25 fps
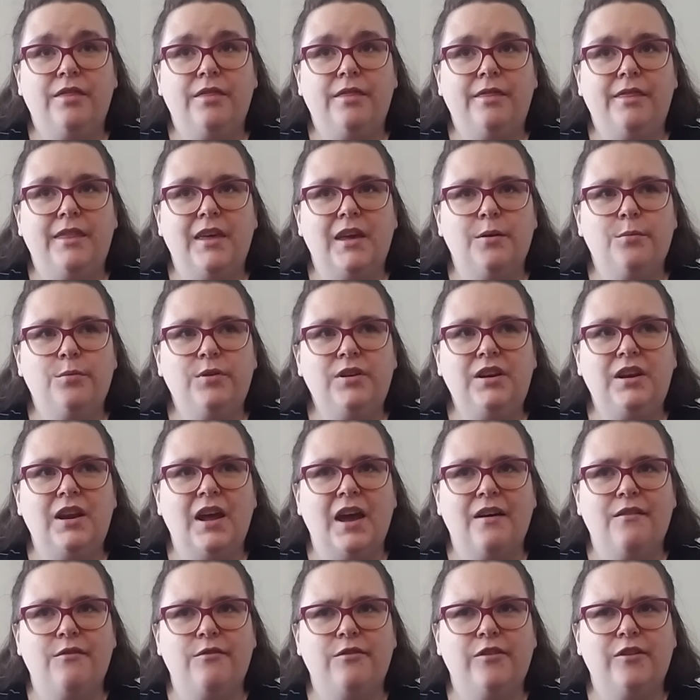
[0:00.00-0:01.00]
they wouldn't
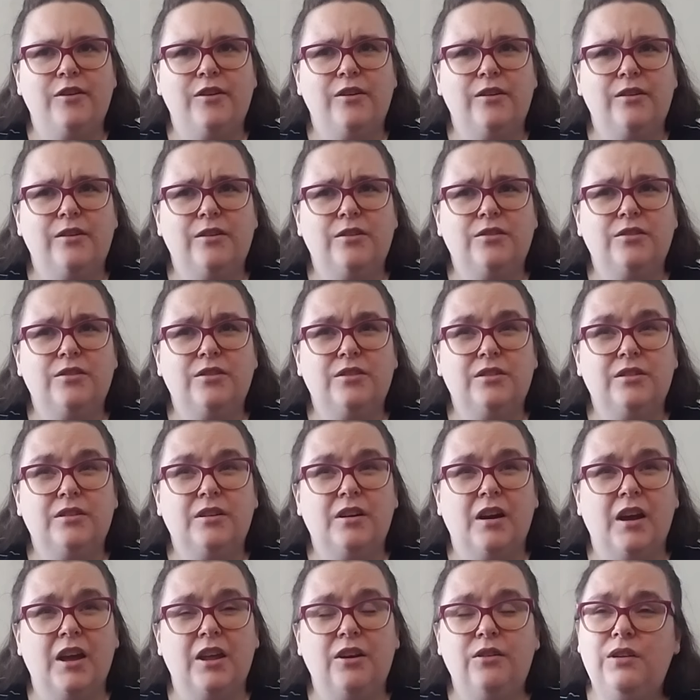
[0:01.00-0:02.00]
have,
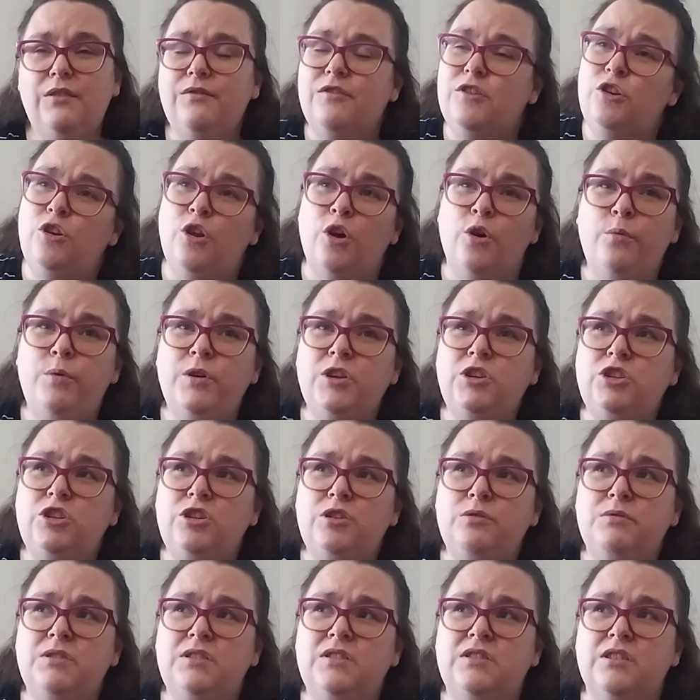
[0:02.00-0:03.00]
I don't even know what she
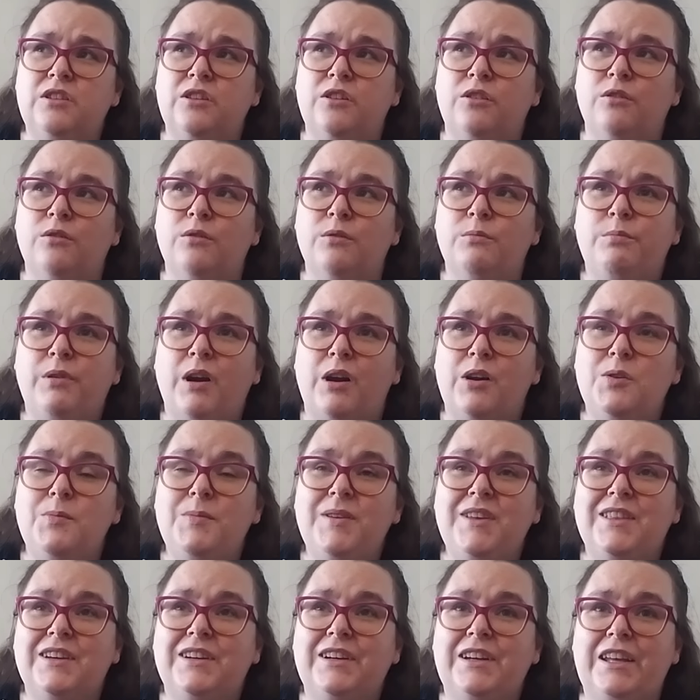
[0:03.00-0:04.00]
would do. It would probably be
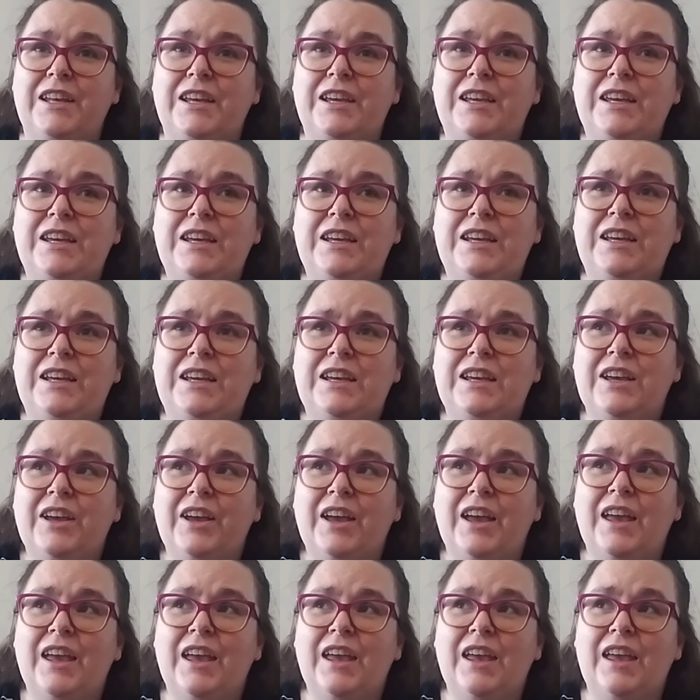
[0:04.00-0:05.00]
that, like,
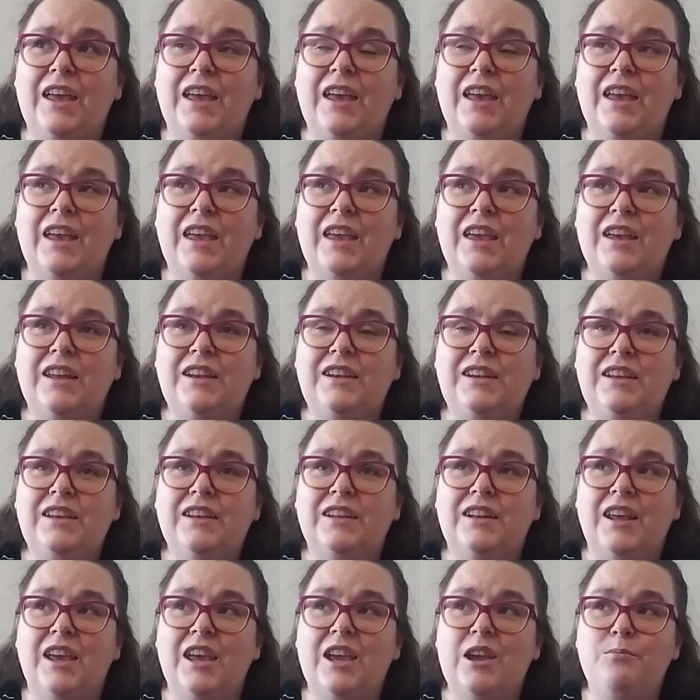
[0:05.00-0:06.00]
Andy
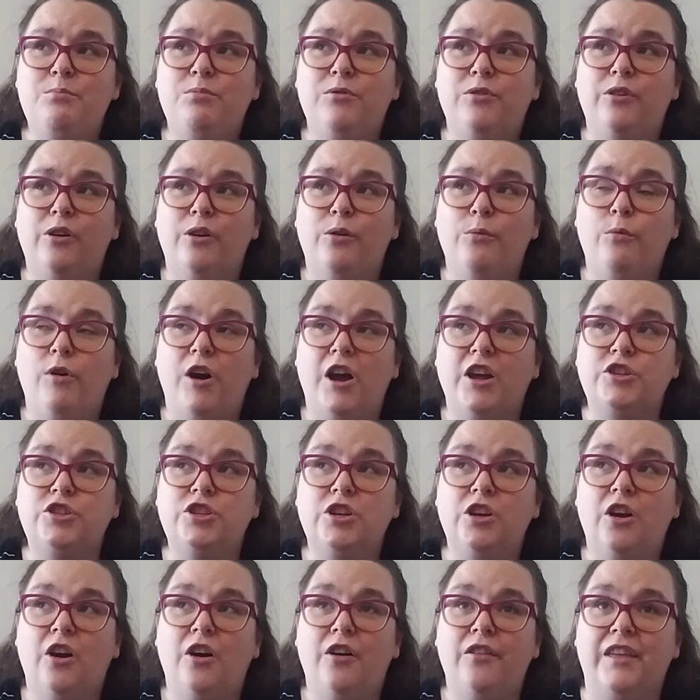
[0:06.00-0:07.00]
and April are
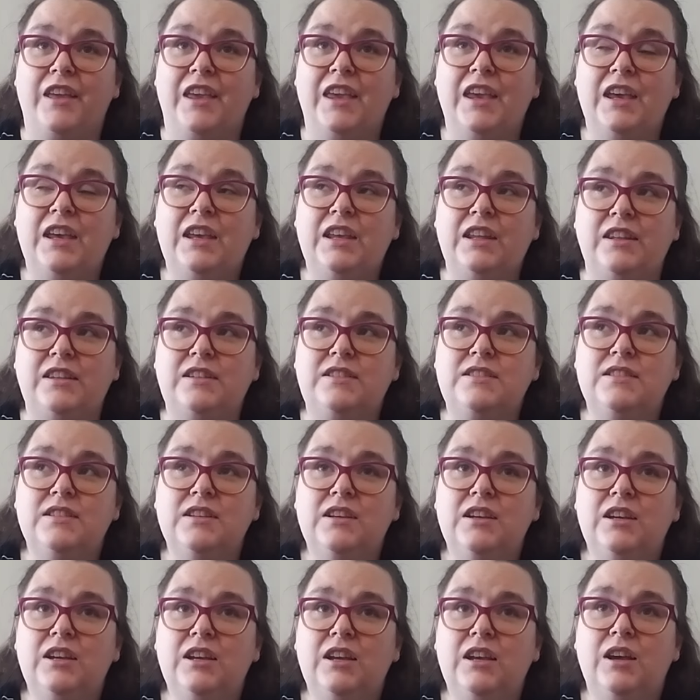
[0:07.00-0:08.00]
watching all the kids
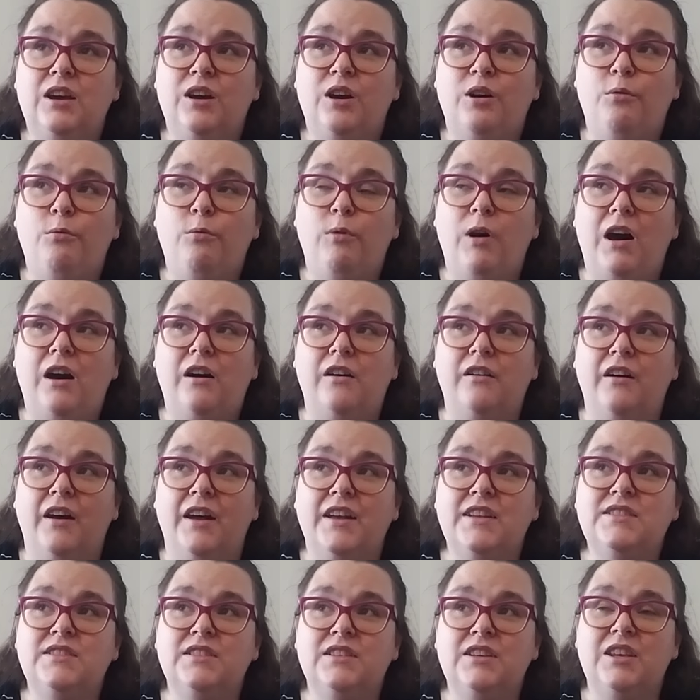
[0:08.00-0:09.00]
while
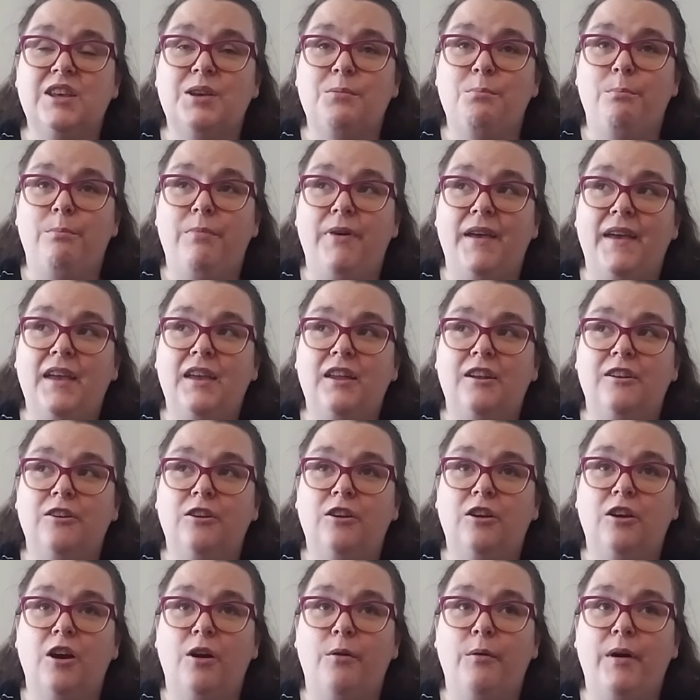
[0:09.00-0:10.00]
Leslie and Ben
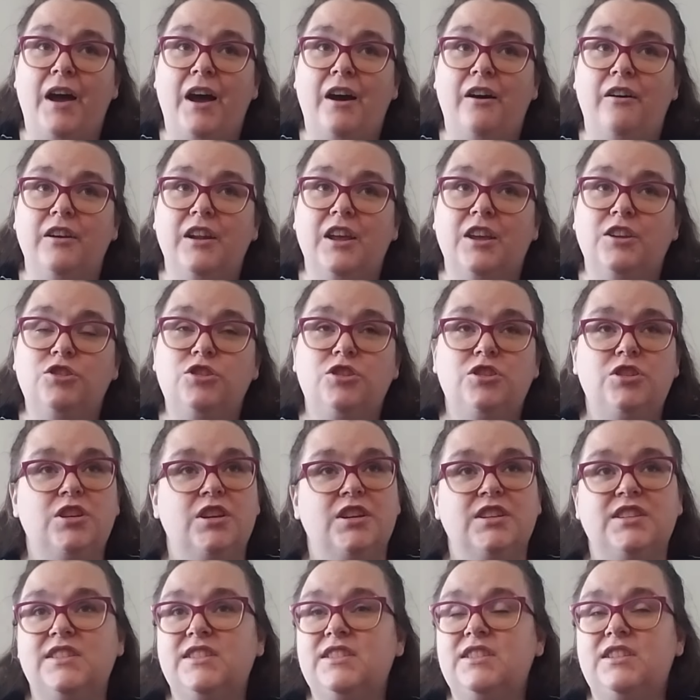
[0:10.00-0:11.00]
go out and
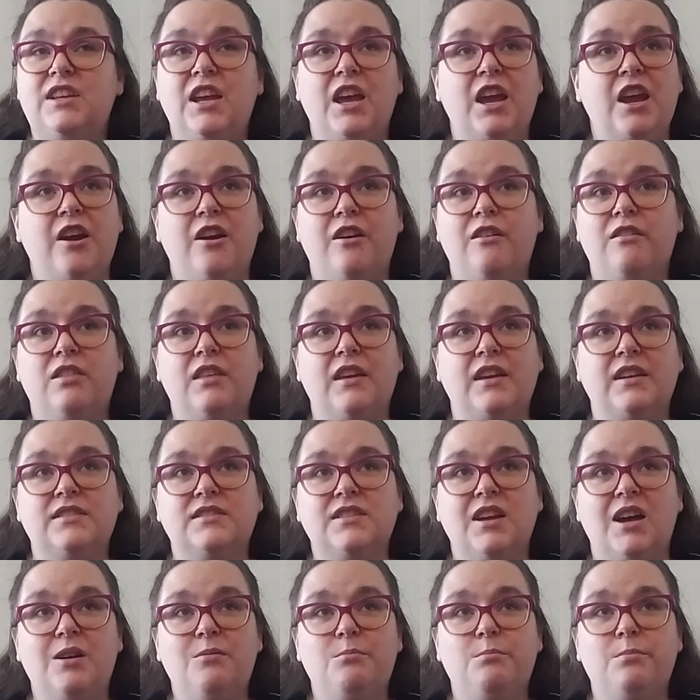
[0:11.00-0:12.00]
just tear things
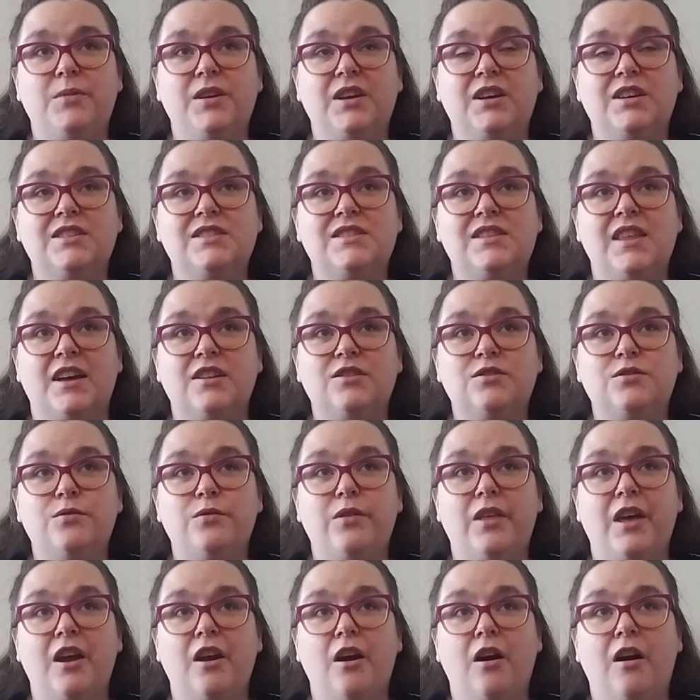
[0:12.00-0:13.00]
up because that's who
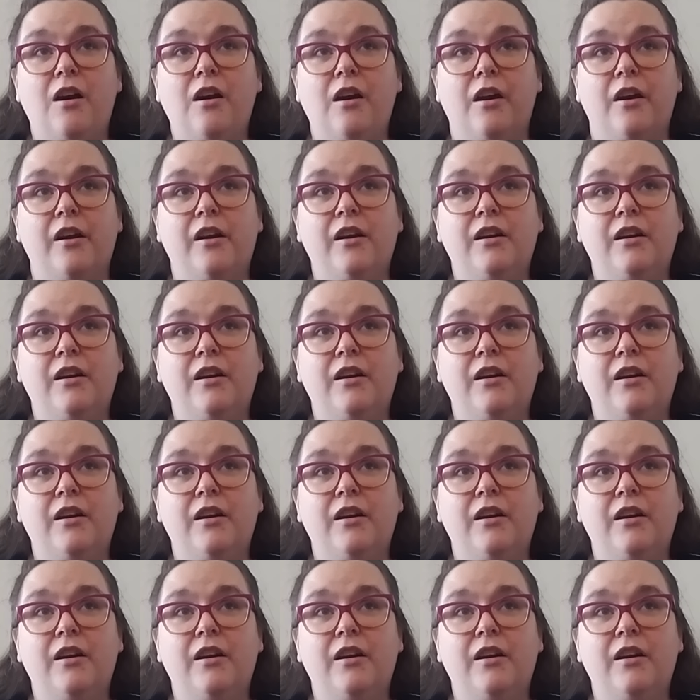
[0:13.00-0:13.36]
they are.